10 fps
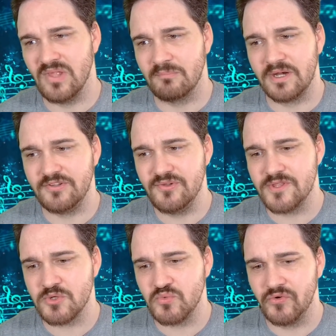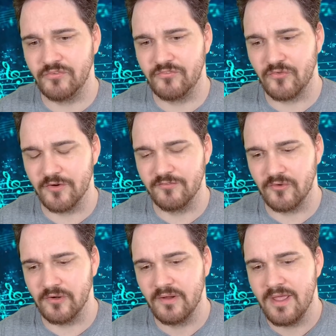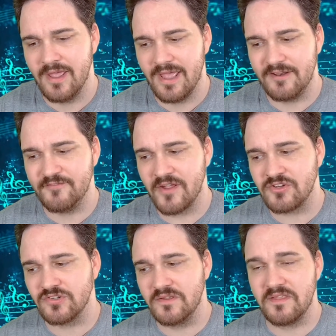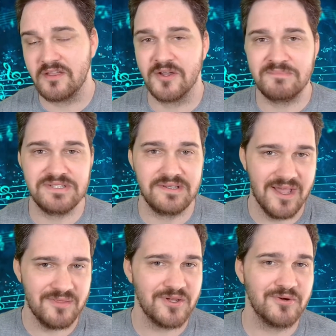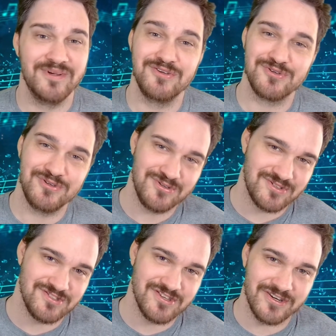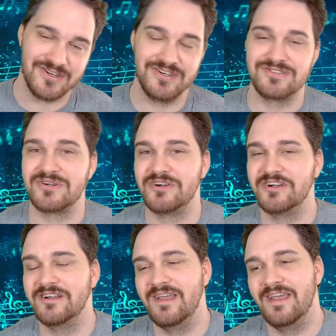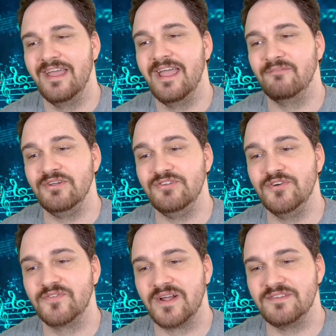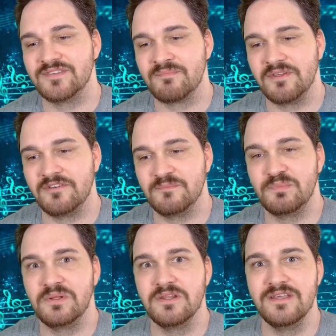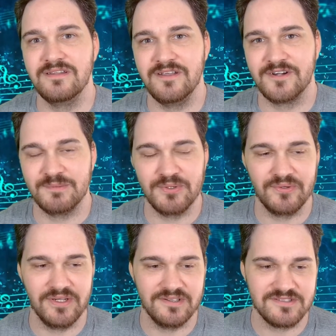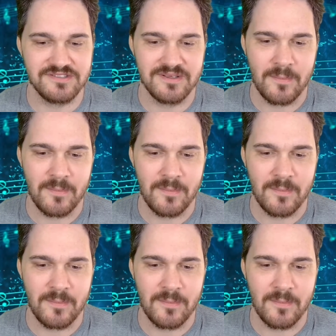But I do think we were in 4-4, and eventually they come together, we introduce the second guitar, and we do find something completely harmonious.